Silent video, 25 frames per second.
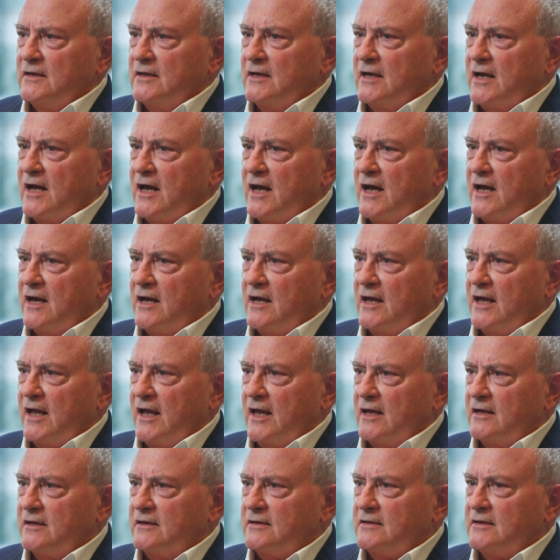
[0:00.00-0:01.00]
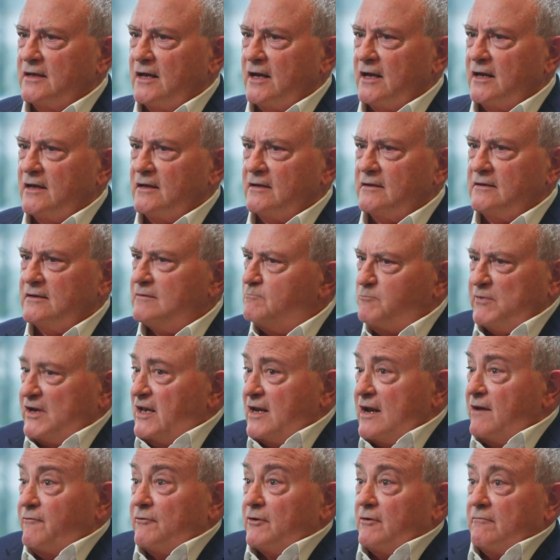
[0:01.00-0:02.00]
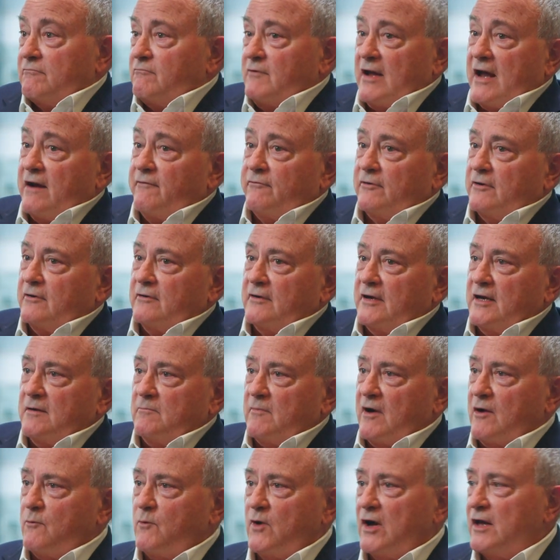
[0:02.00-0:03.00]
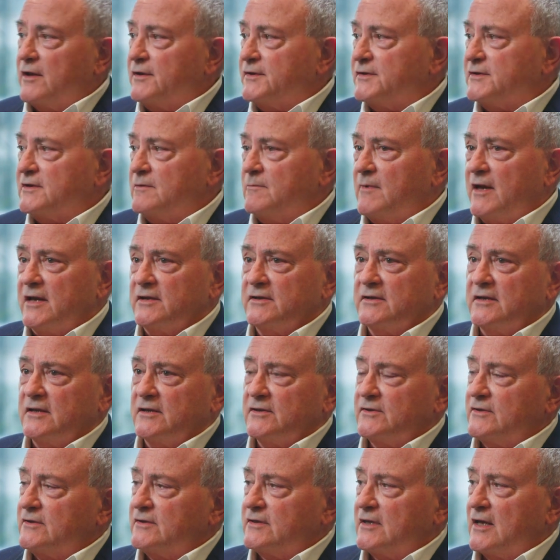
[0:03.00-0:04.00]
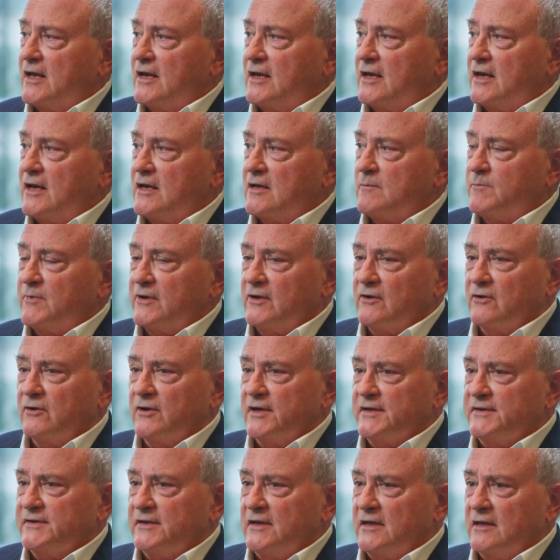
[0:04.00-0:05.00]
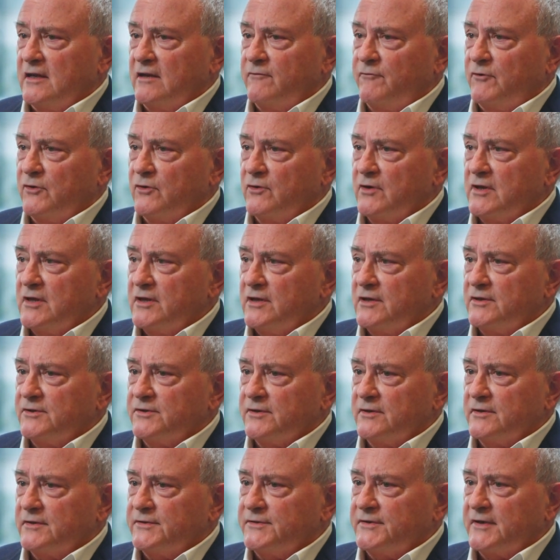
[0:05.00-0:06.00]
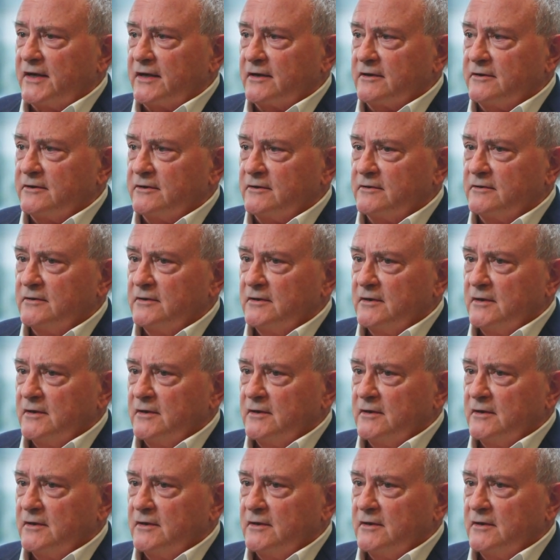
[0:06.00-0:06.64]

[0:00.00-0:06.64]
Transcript: But never, ever in my wildest imaginations thought I'd end up at Lloyd's. And if you're in the insurance sector,